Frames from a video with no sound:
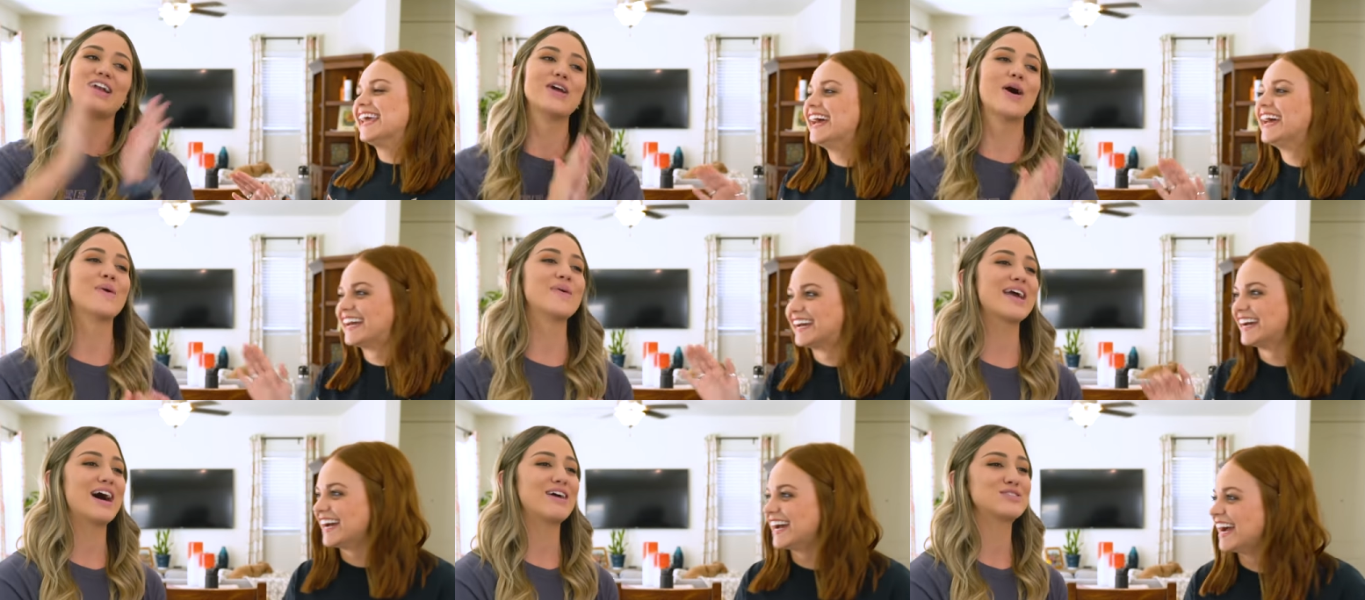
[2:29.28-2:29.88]
Speaker 1: I
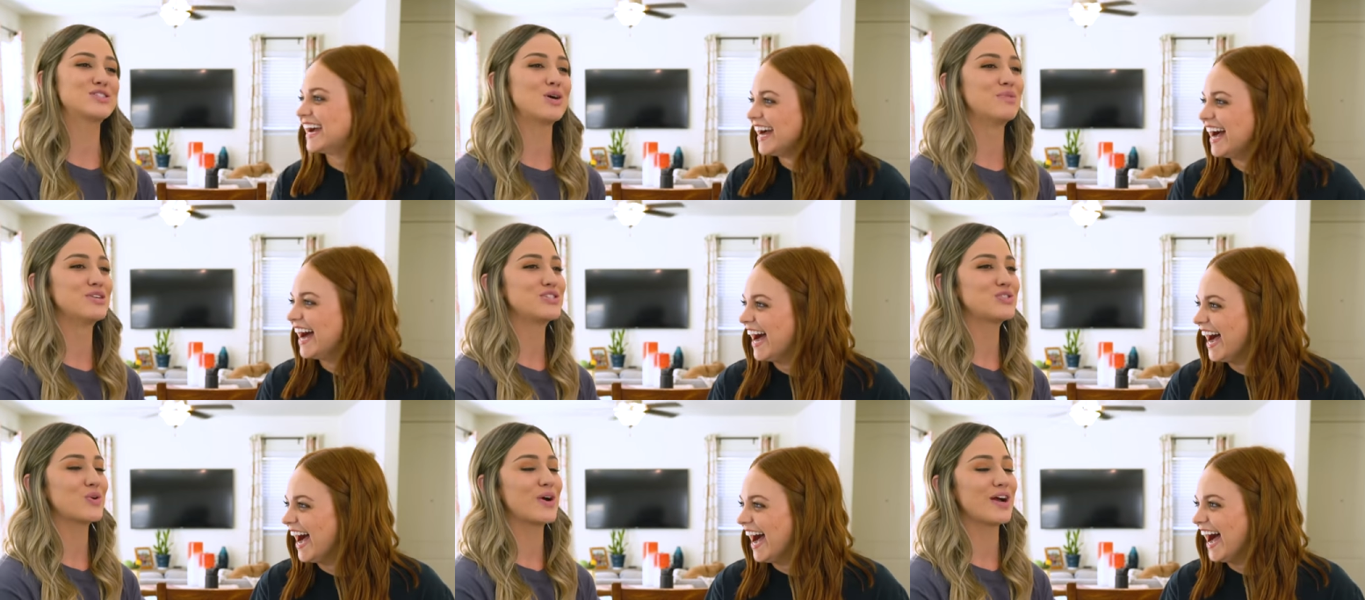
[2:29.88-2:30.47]
know we have so
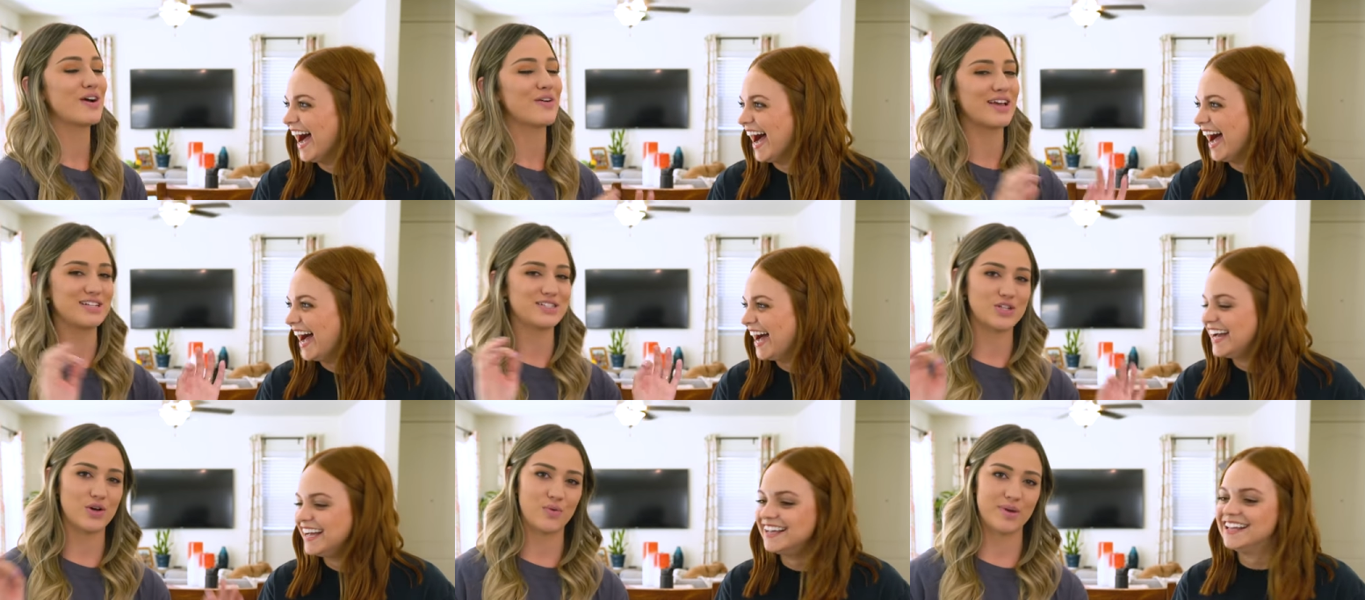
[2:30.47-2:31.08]
much story.
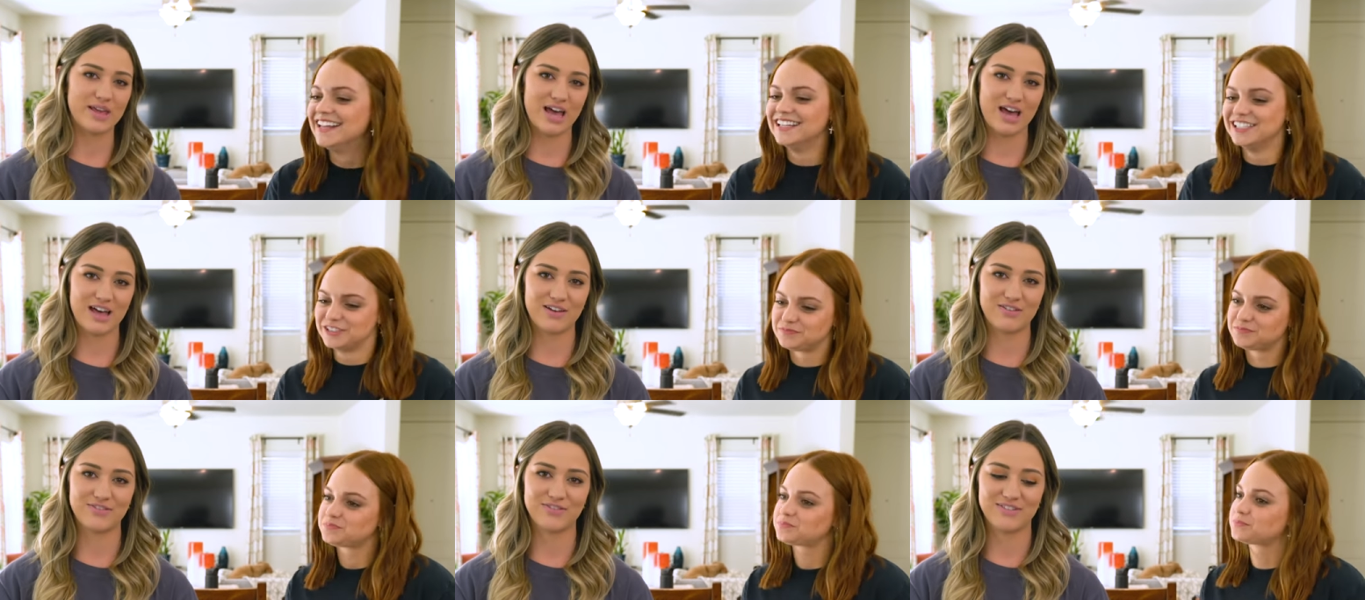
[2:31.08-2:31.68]
Okay, so we
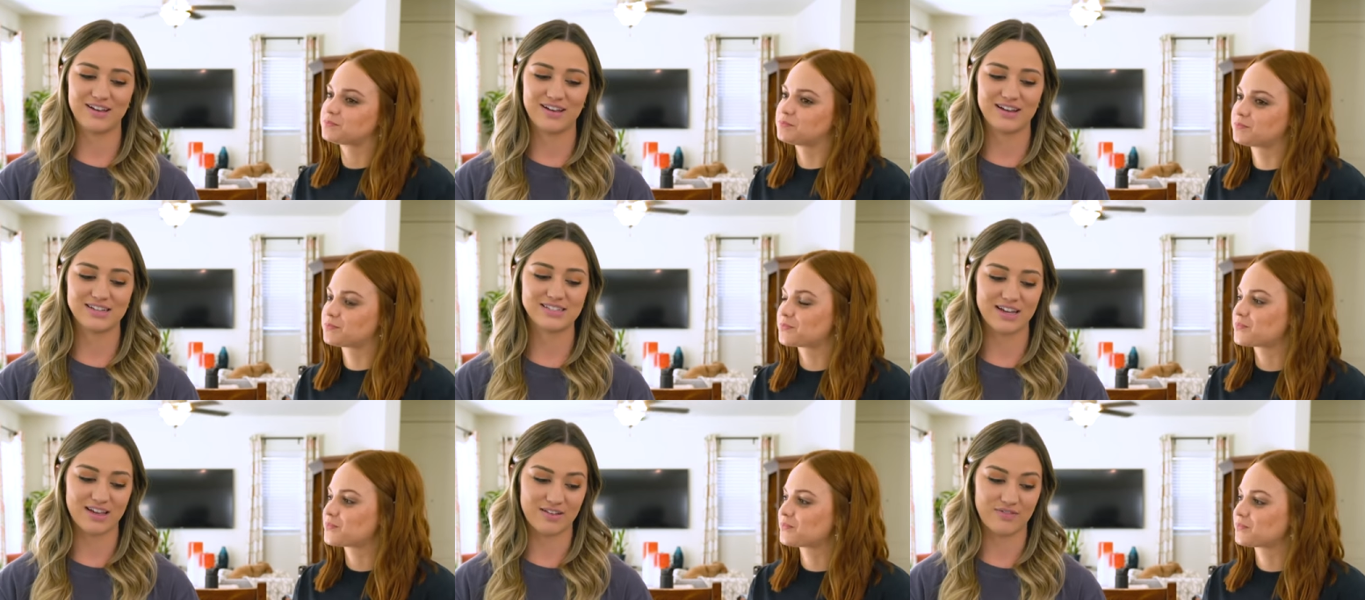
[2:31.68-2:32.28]
have
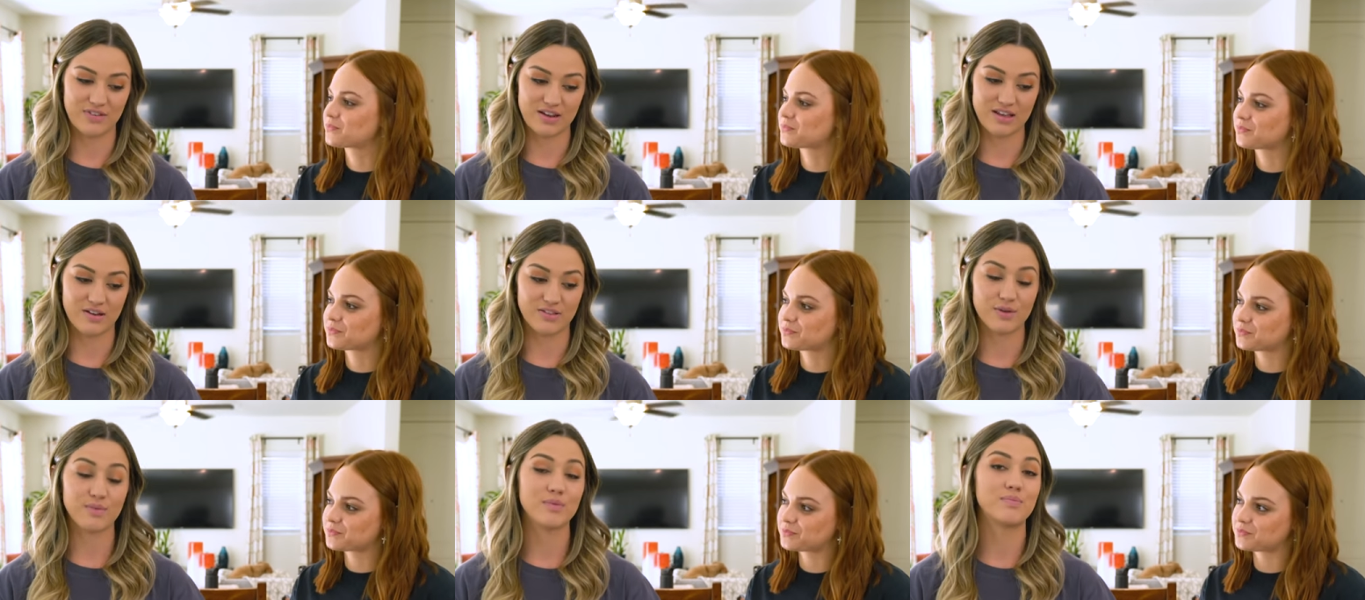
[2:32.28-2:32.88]
a second
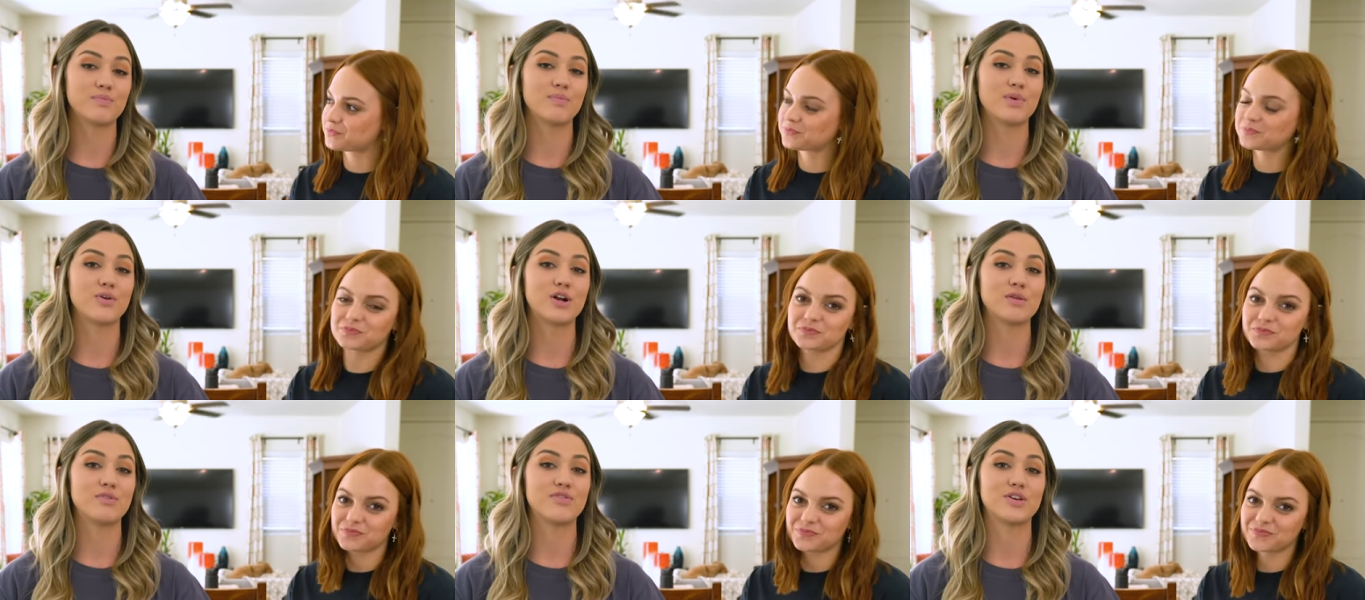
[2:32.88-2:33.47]
video that we're, we're going to